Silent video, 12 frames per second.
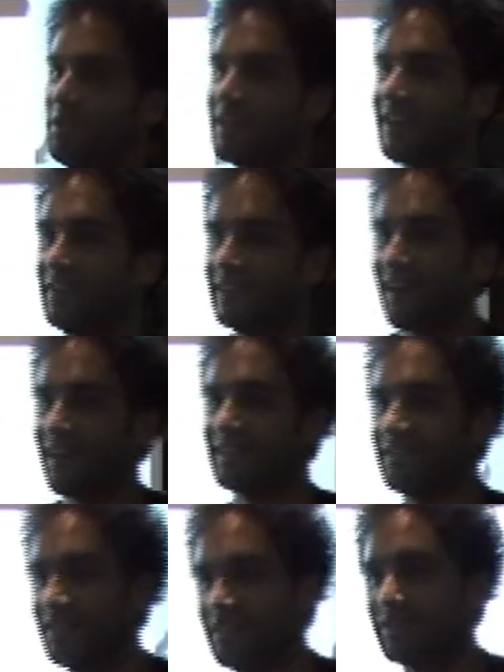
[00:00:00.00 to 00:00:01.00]
Unicode
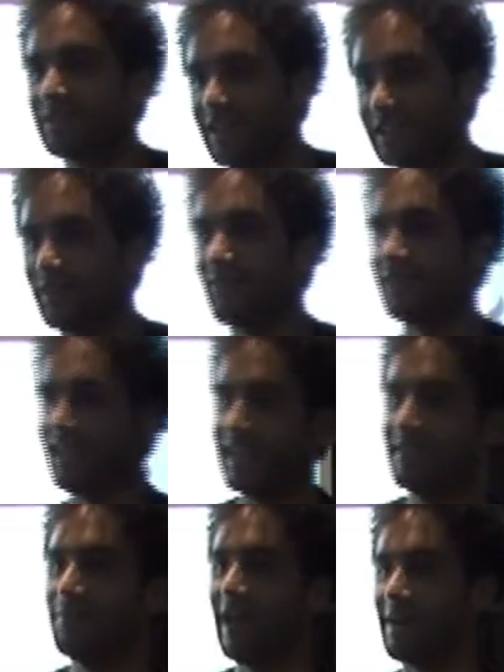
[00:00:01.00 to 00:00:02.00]
character that looks like someone's
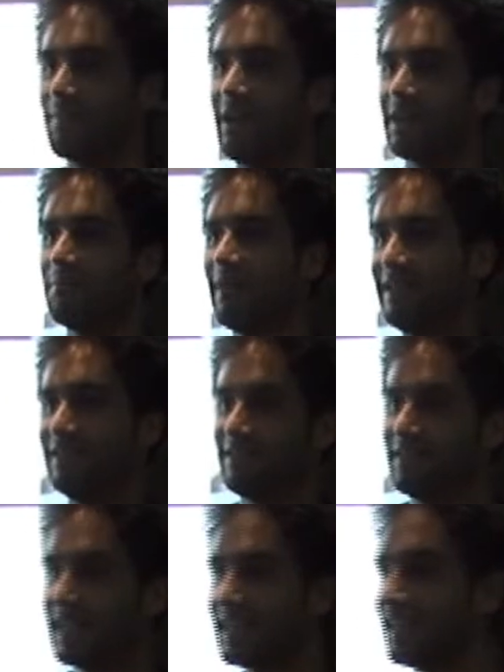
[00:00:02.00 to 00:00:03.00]
taken a black marker pen
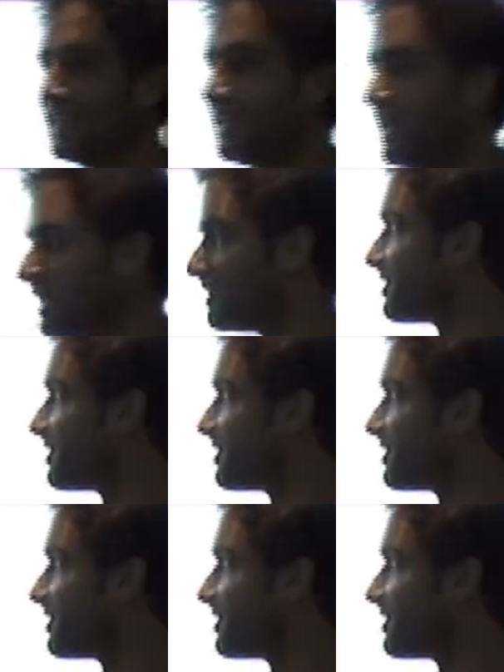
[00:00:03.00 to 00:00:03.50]
to it and